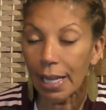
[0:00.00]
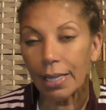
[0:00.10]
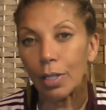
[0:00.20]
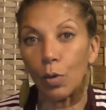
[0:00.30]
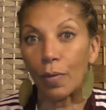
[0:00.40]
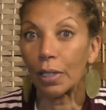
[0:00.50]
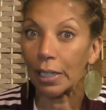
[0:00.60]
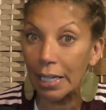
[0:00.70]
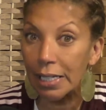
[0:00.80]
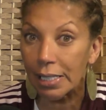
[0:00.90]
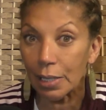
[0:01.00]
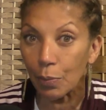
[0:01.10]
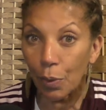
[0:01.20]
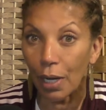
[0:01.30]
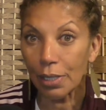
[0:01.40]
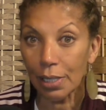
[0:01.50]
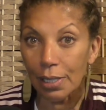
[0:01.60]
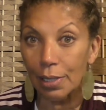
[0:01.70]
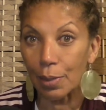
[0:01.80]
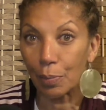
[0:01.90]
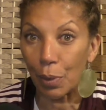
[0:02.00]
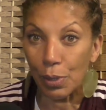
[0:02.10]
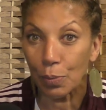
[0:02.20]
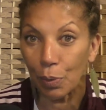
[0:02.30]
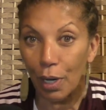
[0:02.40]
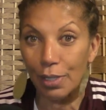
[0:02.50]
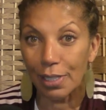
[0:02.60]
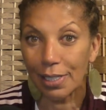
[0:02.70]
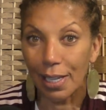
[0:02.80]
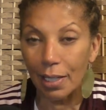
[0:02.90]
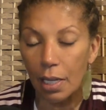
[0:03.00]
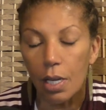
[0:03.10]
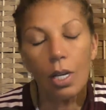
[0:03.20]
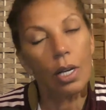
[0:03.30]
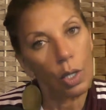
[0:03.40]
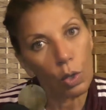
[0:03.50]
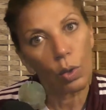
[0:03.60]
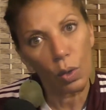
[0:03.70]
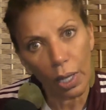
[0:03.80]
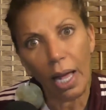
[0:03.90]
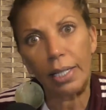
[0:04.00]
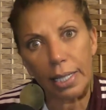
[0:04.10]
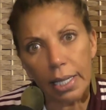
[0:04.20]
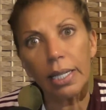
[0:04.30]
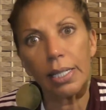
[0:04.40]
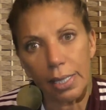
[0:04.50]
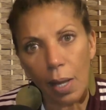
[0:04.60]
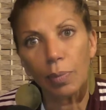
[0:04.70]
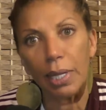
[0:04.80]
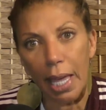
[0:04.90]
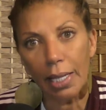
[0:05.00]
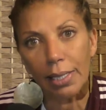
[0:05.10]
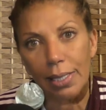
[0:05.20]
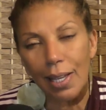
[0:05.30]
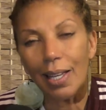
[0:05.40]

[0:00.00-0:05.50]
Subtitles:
And then you have the ladies in the projects, in the Persian projects, saying, you know, Larry King is something else.